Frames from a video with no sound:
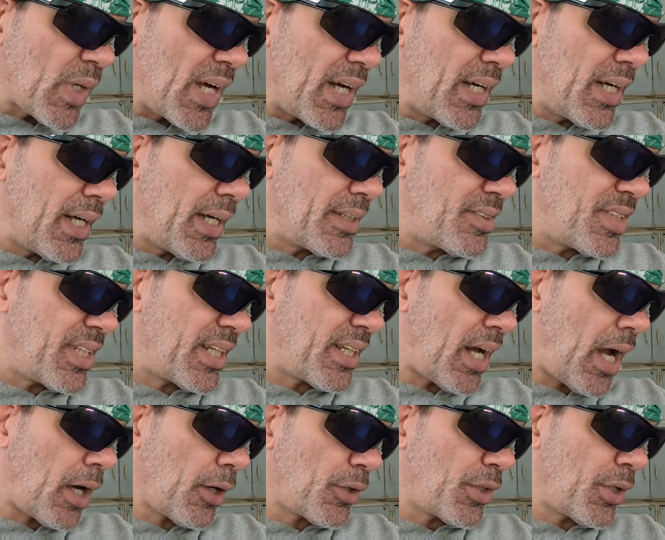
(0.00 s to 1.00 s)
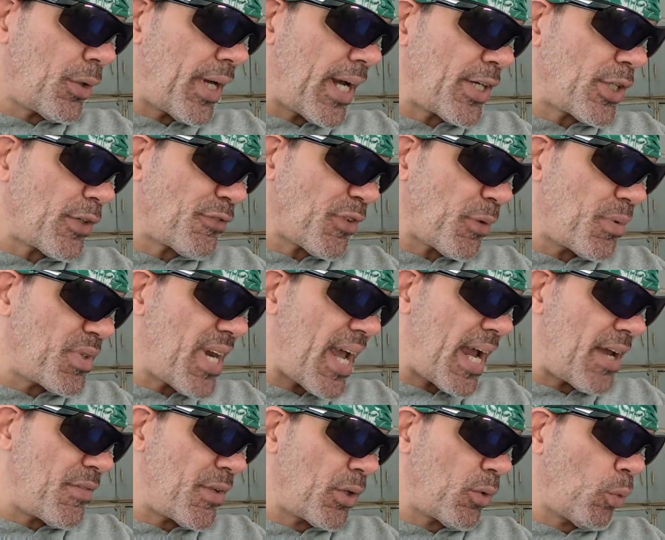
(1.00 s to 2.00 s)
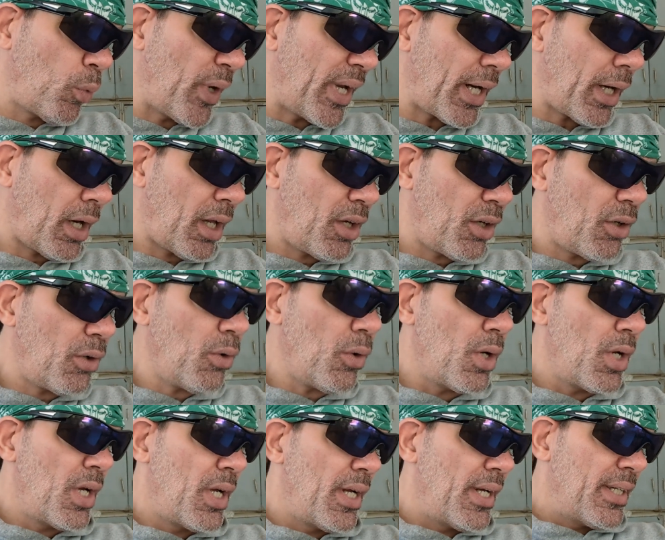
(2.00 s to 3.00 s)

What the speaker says: $10 donation from David Whitlow